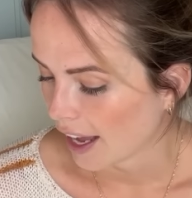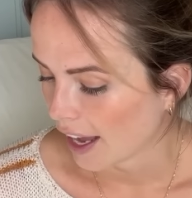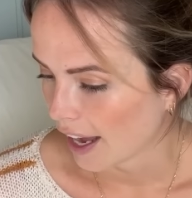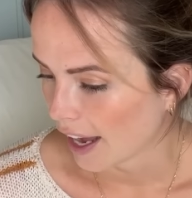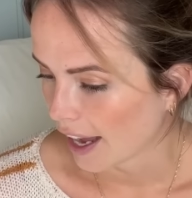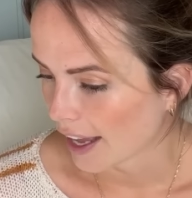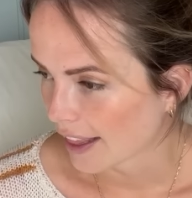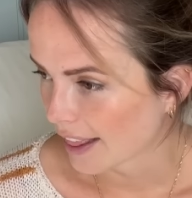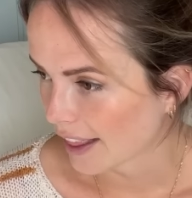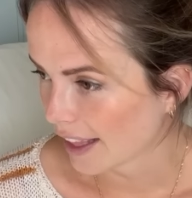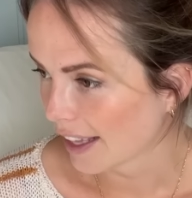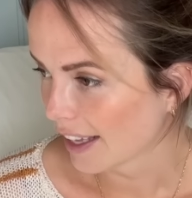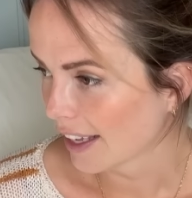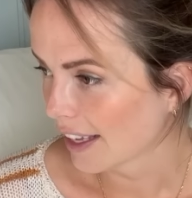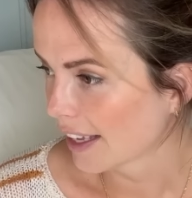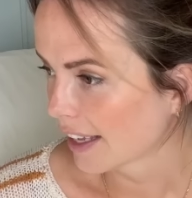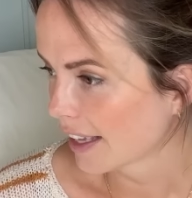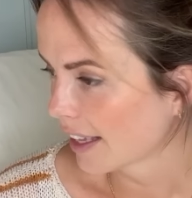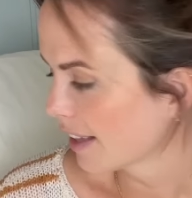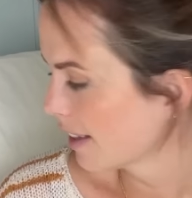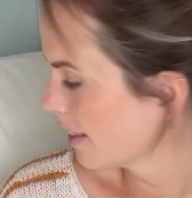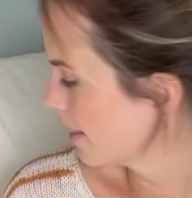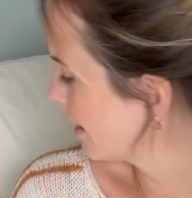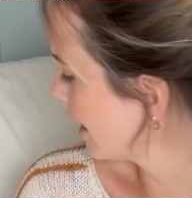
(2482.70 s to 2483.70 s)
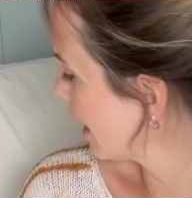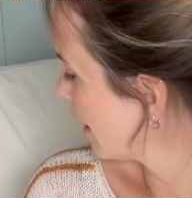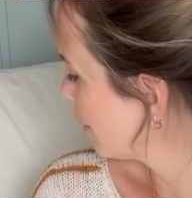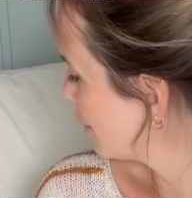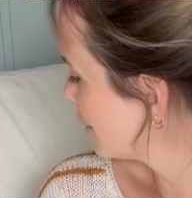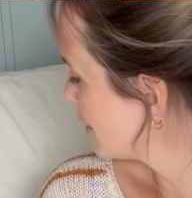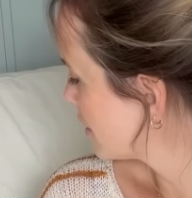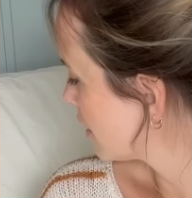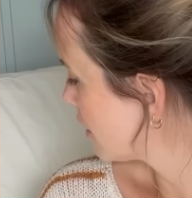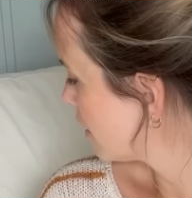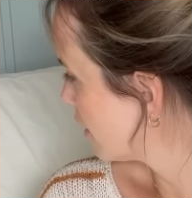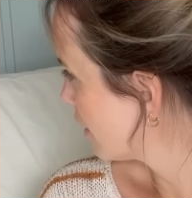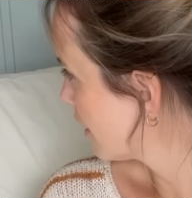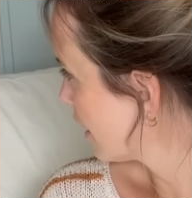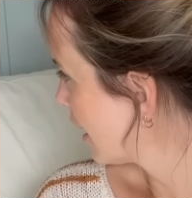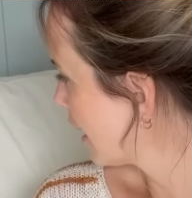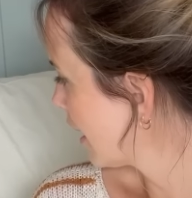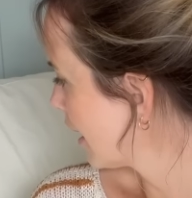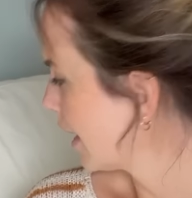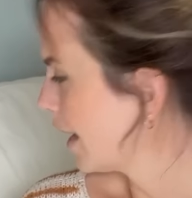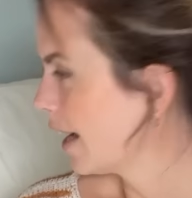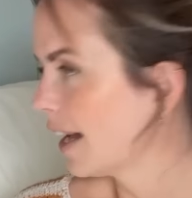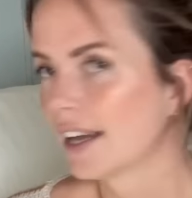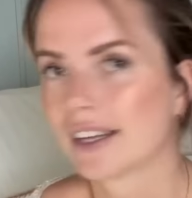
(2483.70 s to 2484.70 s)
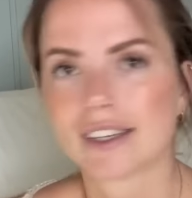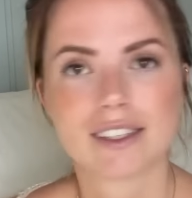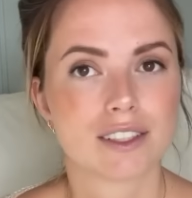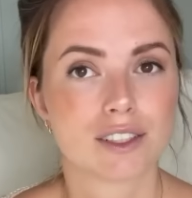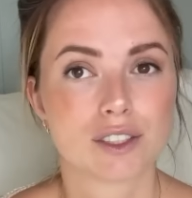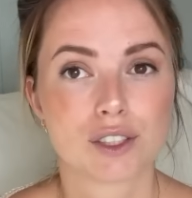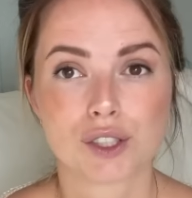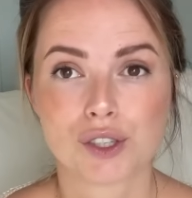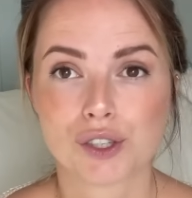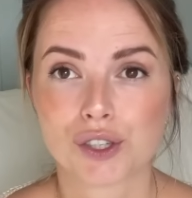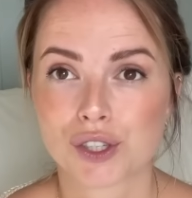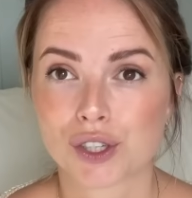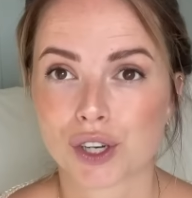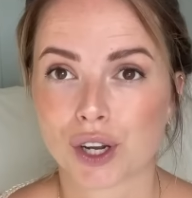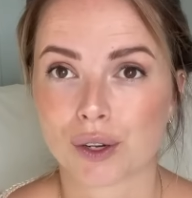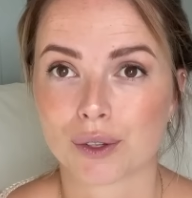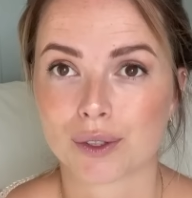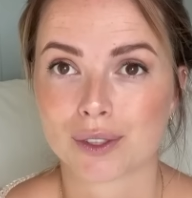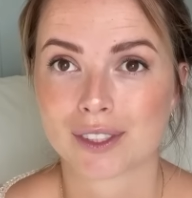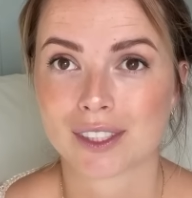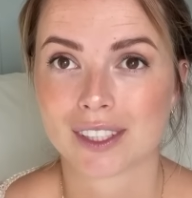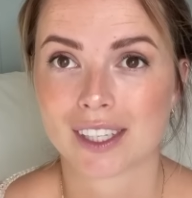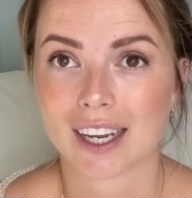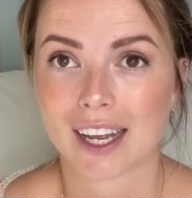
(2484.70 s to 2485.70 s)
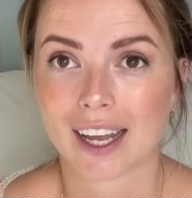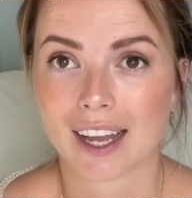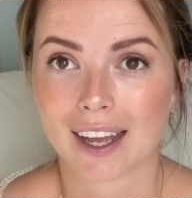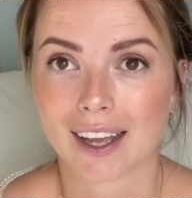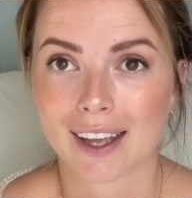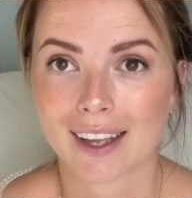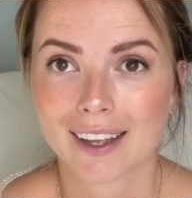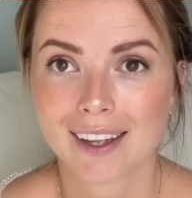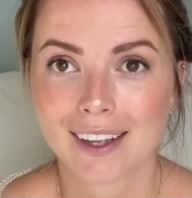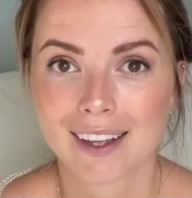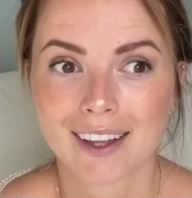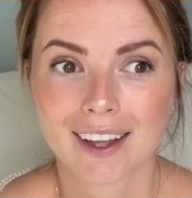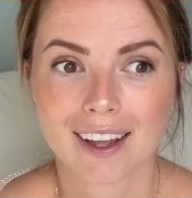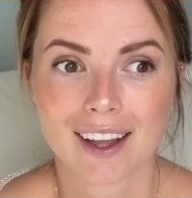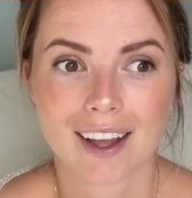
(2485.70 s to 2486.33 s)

I think that was all that I had to show today.